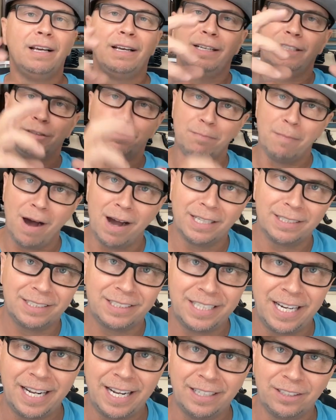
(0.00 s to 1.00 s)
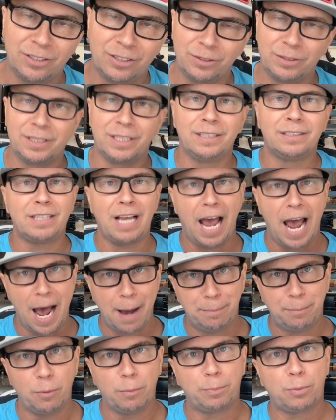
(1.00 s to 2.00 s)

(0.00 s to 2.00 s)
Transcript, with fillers: as my standards, is Apple